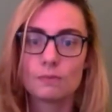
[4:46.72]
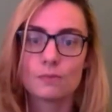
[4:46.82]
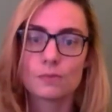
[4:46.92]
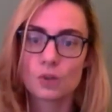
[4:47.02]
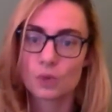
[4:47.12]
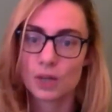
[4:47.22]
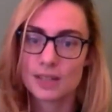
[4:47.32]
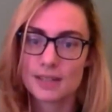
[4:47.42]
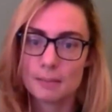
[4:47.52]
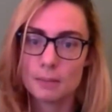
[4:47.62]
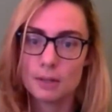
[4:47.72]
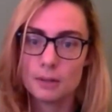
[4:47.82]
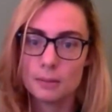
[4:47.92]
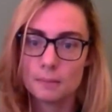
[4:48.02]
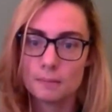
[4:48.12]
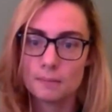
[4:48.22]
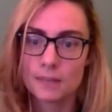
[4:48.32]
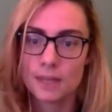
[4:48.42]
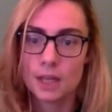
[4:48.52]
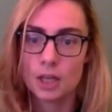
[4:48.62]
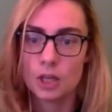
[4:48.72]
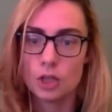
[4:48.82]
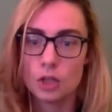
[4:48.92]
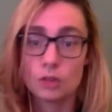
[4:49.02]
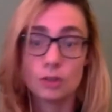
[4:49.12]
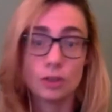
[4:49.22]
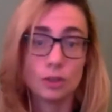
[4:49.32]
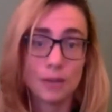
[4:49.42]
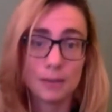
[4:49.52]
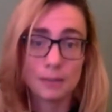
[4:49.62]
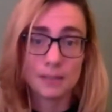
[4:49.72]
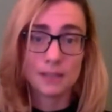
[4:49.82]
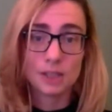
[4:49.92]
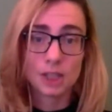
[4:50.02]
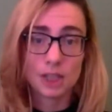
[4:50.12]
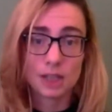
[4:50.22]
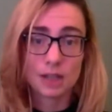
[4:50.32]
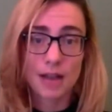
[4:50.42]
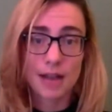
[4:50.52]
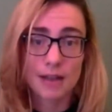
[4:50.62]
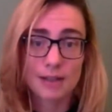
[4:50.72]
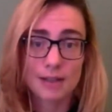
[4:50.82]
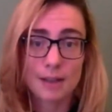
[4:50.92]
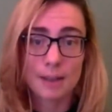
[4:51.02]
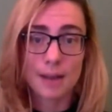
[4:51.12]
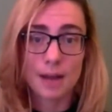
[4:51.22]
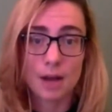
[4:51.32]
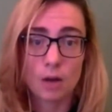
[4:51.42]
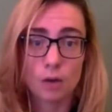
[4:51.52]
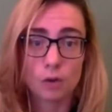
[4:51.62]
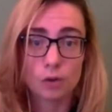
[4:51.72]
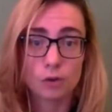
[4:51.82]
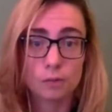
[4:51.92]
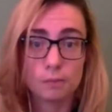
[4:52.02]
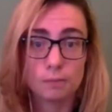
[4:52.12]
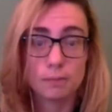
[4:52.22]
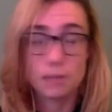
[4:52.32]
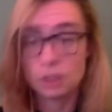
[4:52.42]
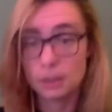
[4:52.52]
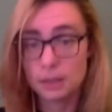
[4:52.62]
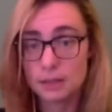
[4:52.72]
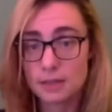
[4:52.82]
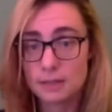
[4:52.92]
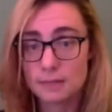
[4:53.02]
So for example, you might be teaching a class about measurement,